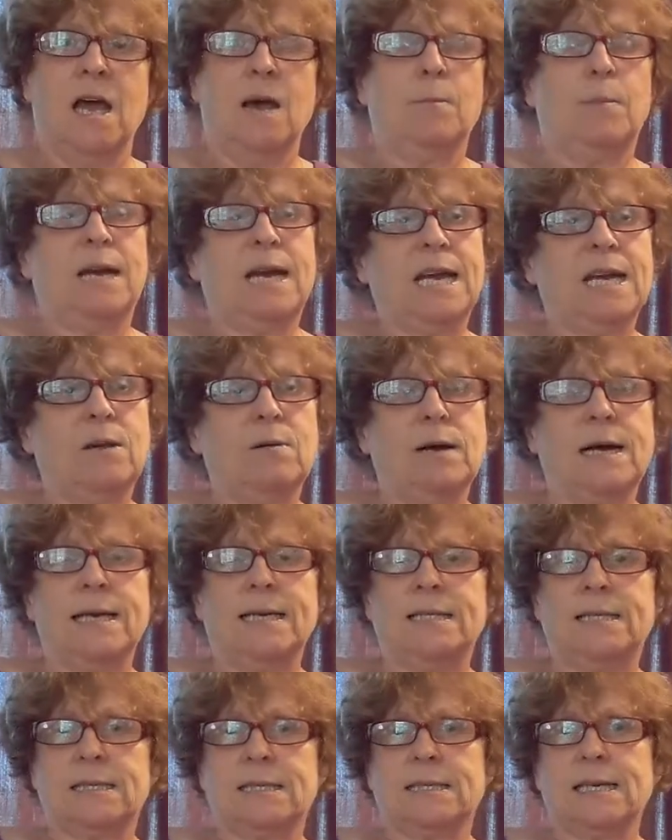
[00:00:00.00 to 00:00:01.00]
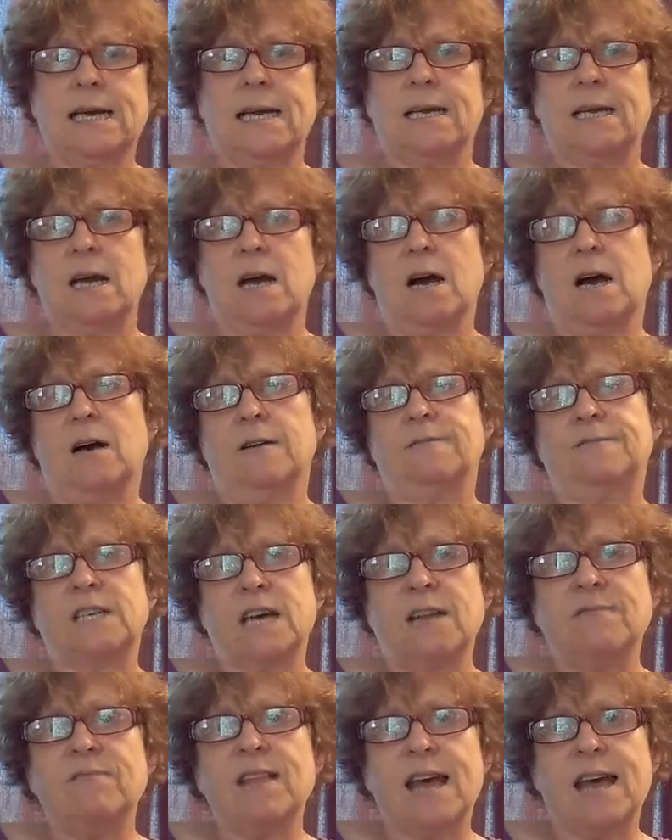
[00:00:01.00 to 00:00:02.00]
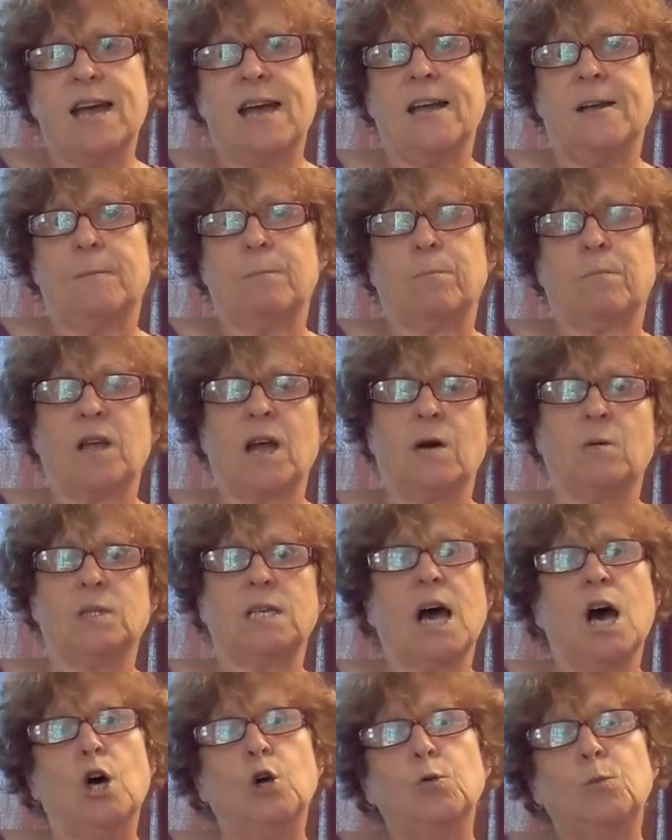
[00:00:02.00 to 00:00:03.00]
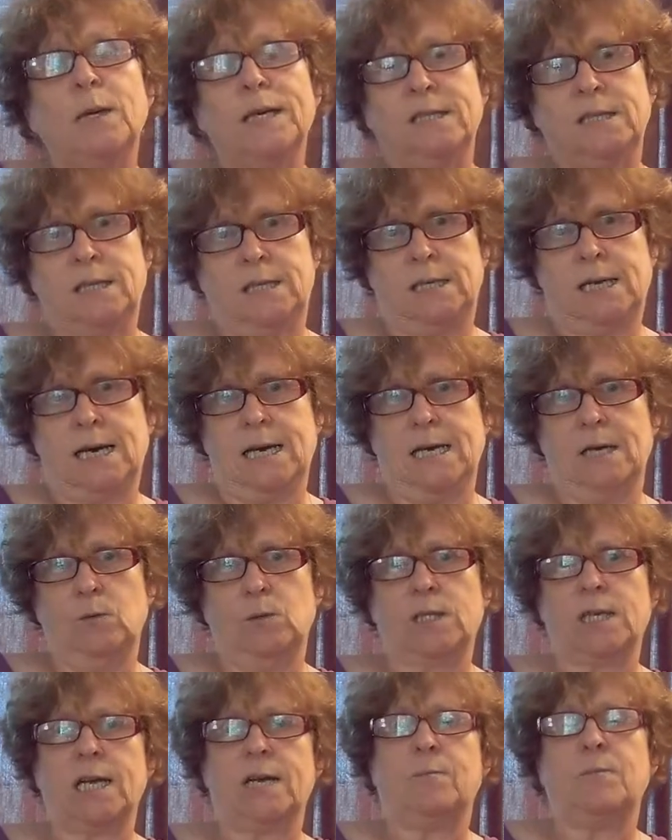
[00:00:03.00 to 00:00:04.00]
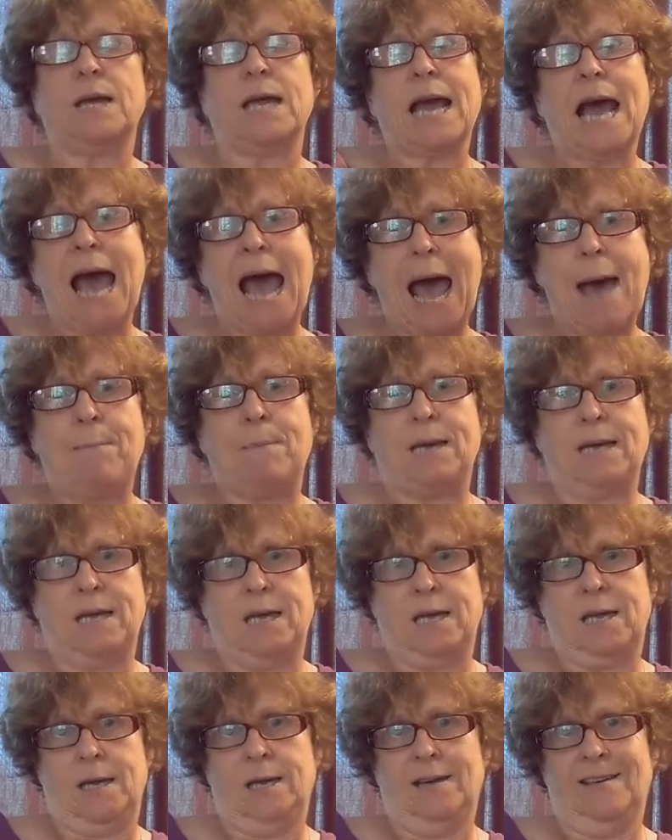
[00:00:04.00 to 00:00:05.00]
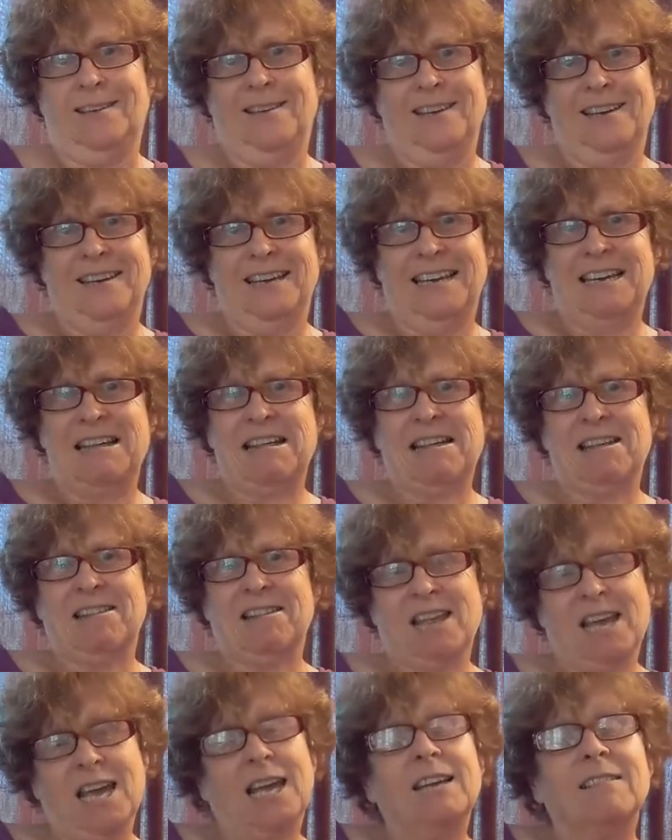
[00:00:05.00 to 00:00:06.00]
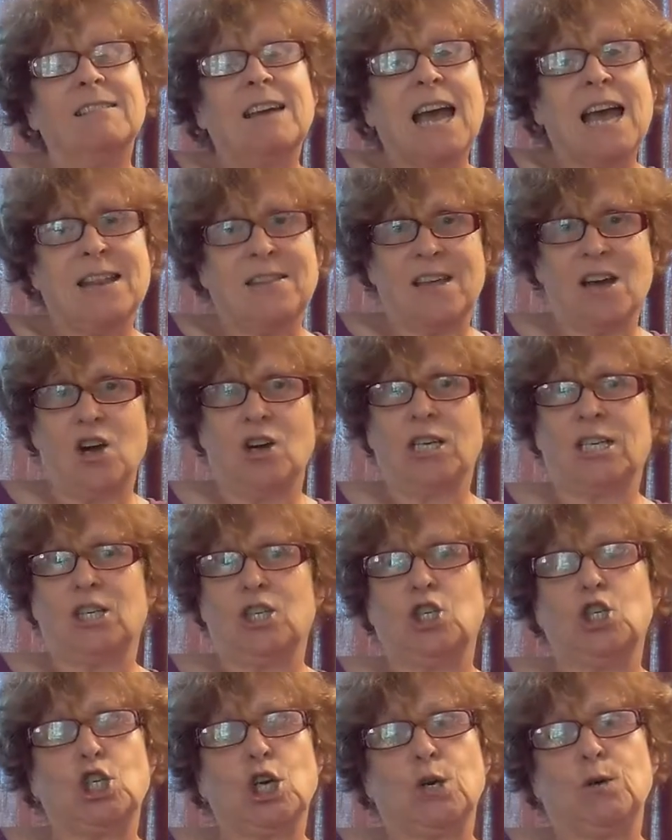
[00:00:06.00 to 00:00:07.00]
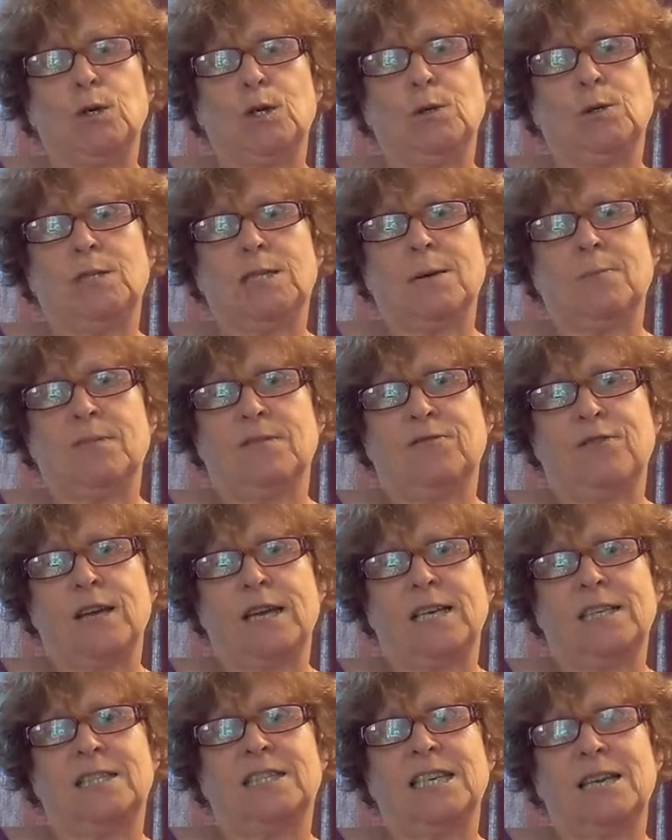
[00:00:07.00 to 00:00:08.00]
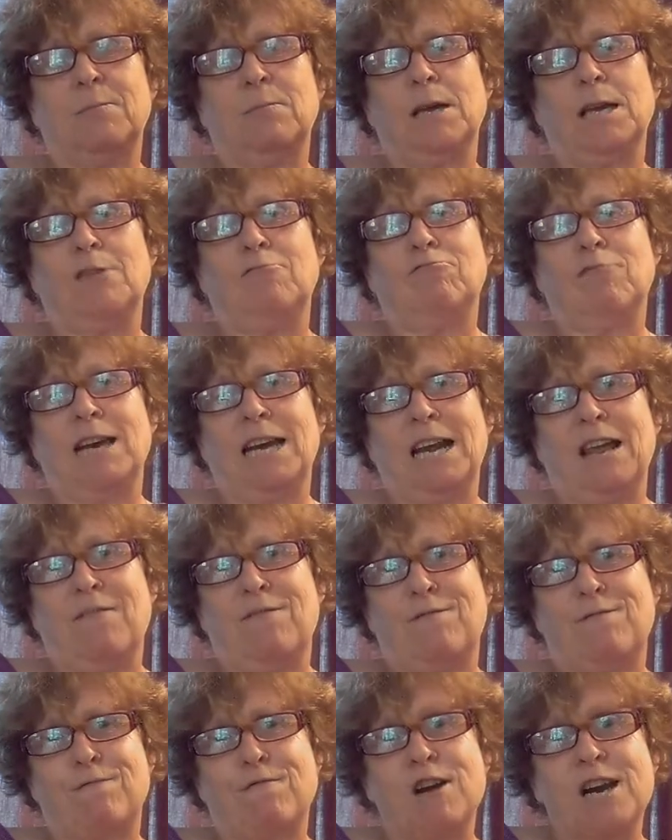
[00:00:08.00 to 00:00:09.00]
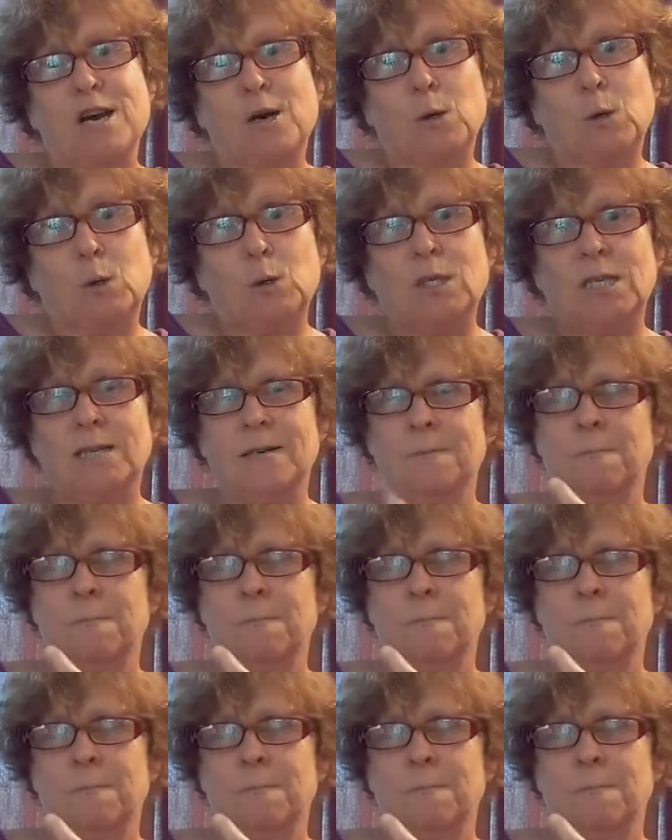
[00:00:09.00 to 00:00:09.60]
But anyway, as I say, I've done that. I was hoping today it was going to be a happy thing and that I could show you something and see me really thrilled.